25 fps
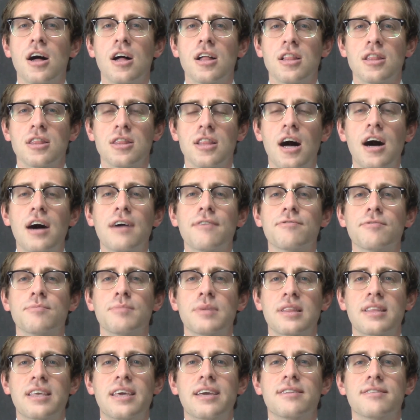Law from
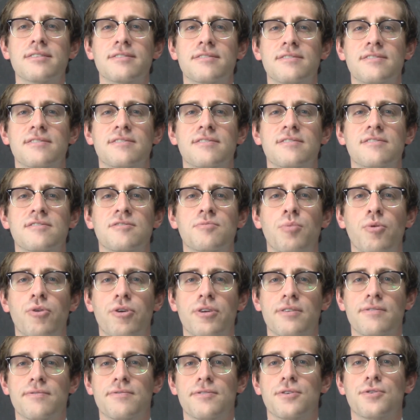a legal assistance
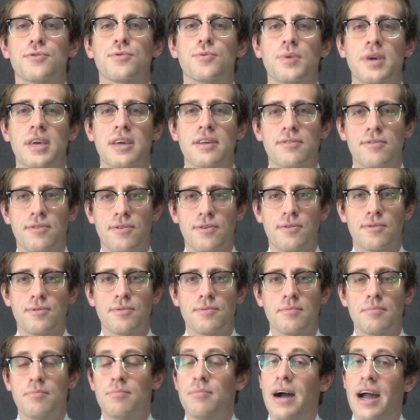point of view, week two,
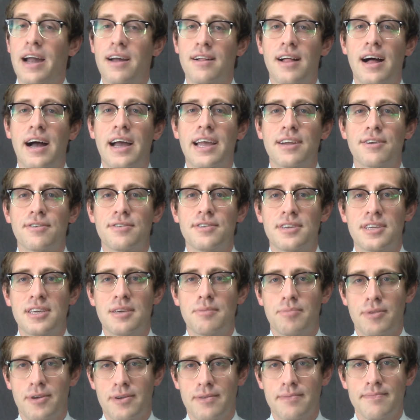pile higher and
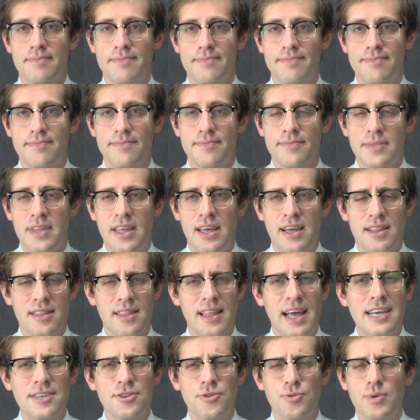deeper.
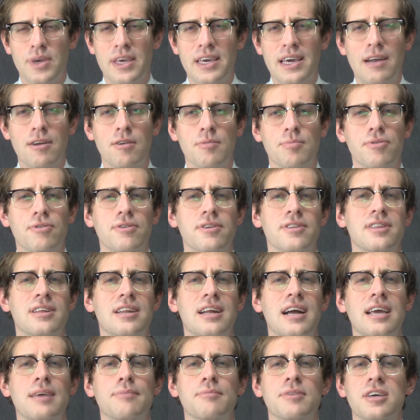Last week, I reported that
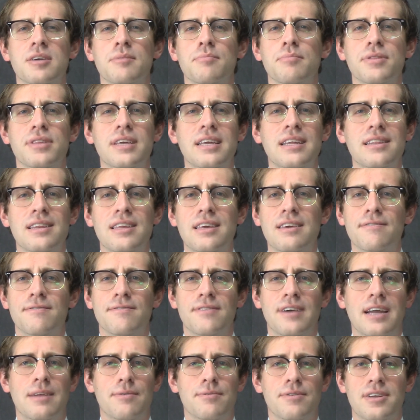I am a complete
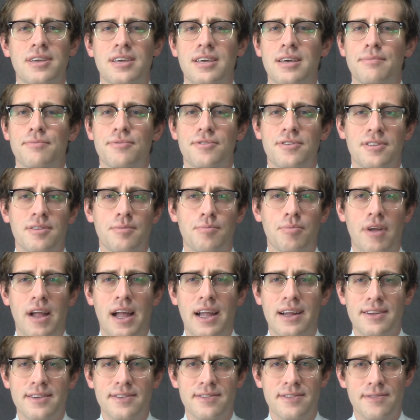neophyte when it comes to the
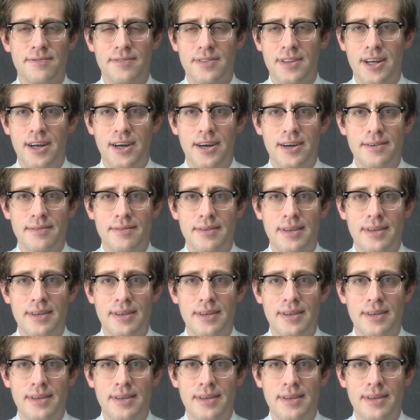practice of law.